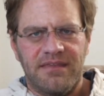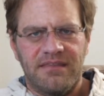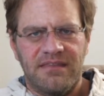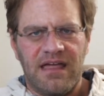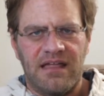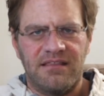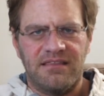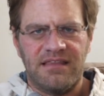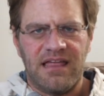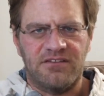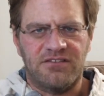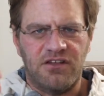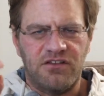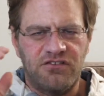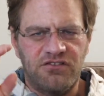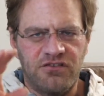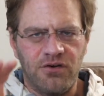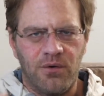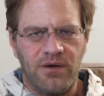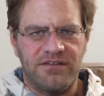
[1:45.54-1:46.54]
That's a
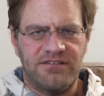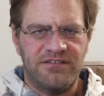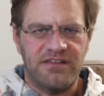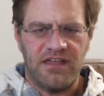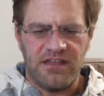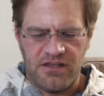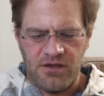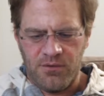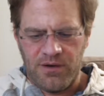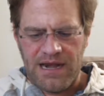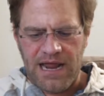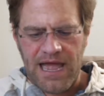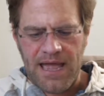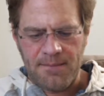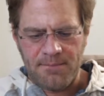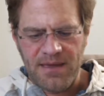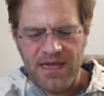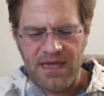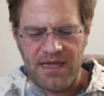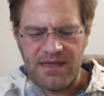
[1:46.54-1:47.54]
choice that you and I
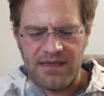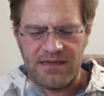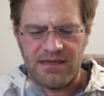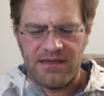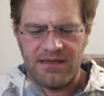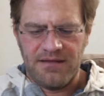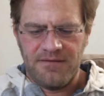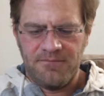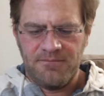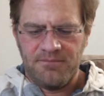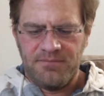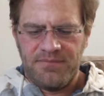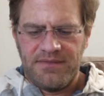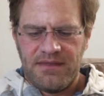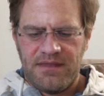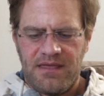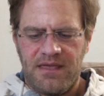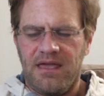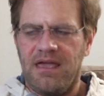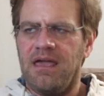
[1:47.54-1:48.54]
make.
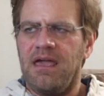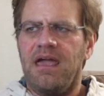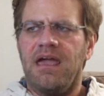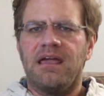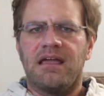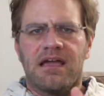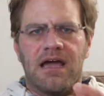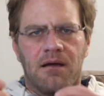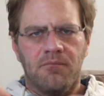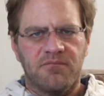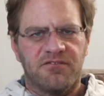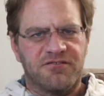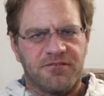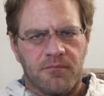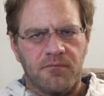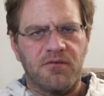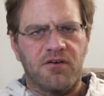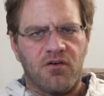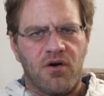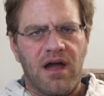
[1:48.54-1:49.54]
It comes
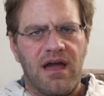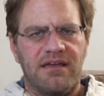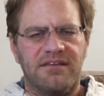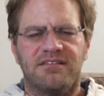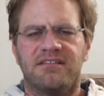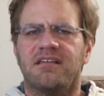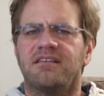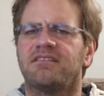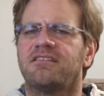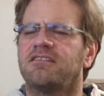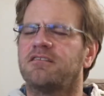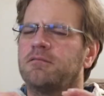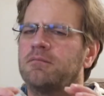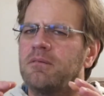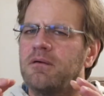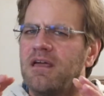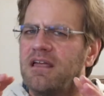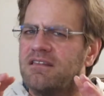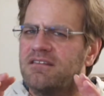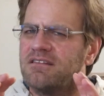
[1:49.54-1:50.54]
from Christ. It's
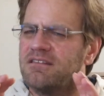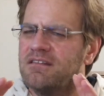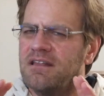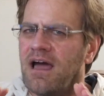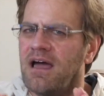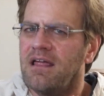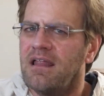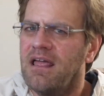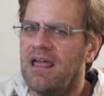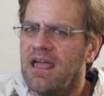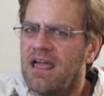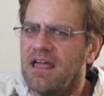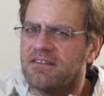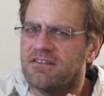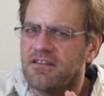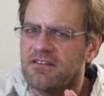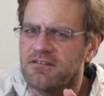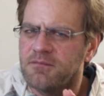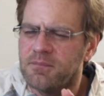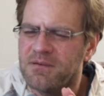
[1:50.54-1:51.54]

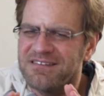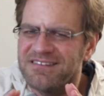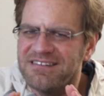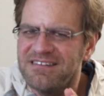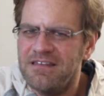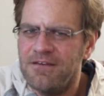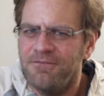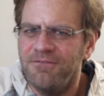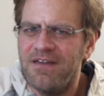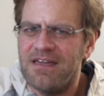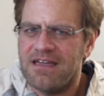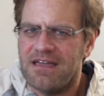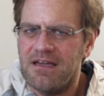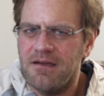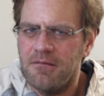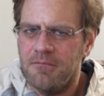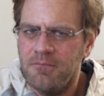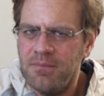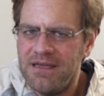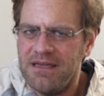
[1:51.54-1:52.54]
a specific
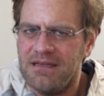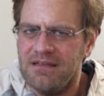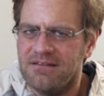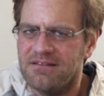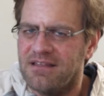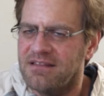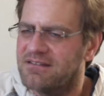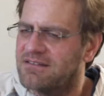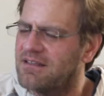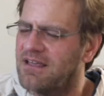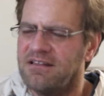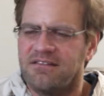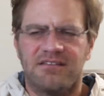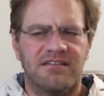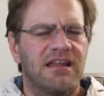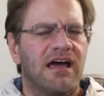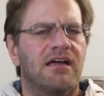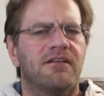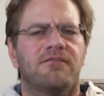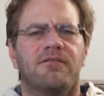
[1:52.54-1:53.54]
peace. It's
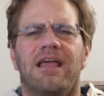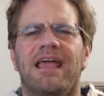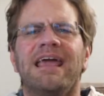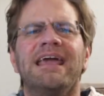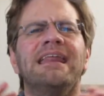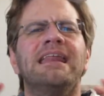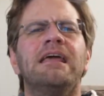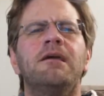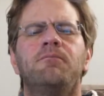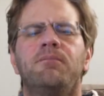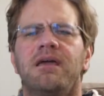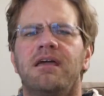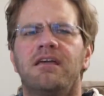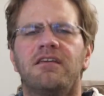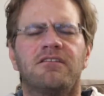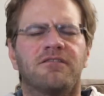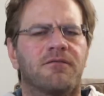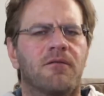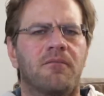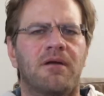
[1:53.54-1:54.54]
not any
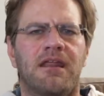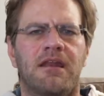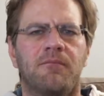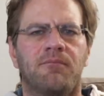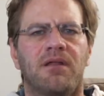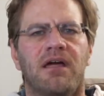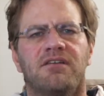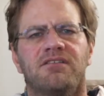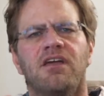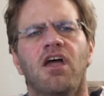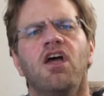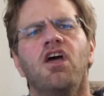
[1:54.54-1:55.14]
peace from any place.